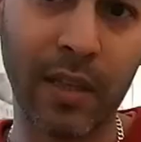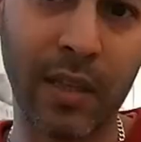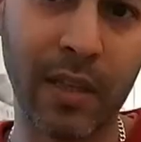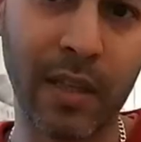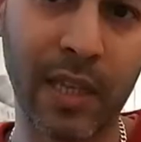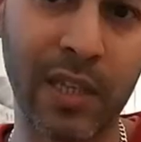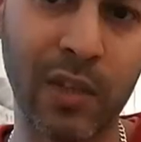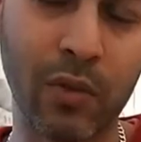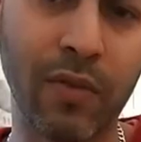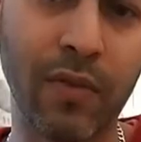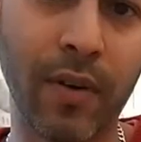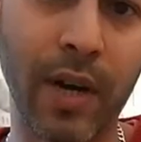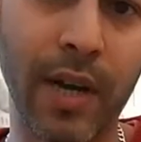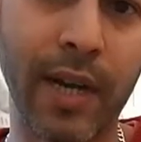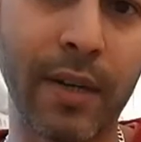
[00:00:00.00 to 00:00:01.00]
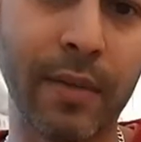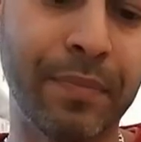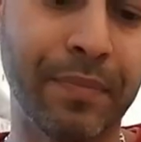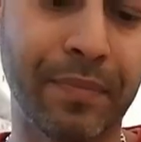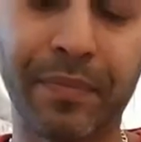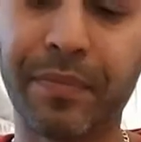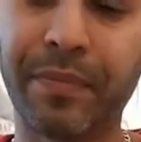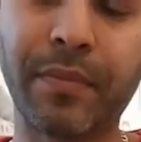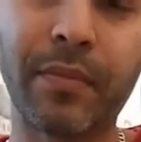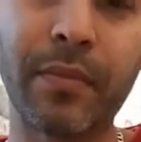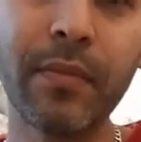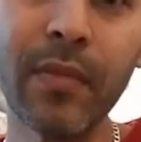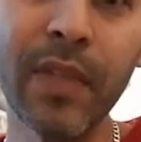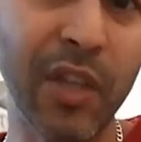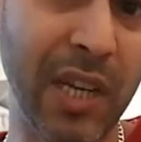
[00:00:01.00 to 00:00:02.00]
they still fire.
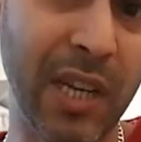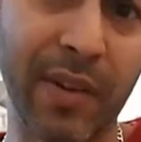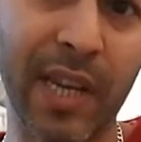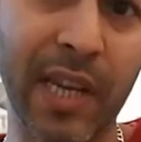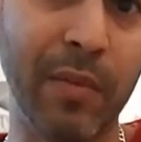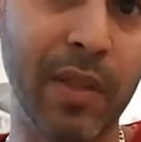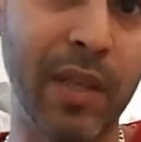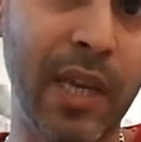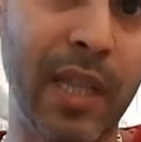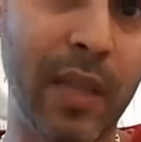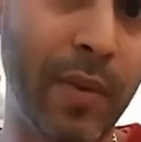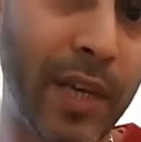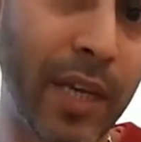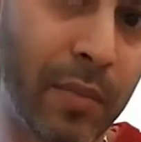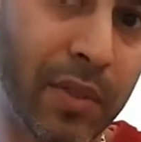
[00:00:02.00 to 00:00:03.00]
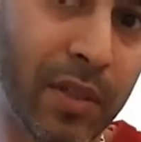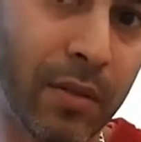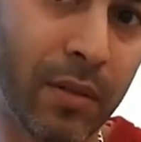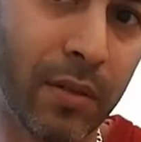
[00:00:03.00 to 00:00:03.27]
You can even hear the beeps,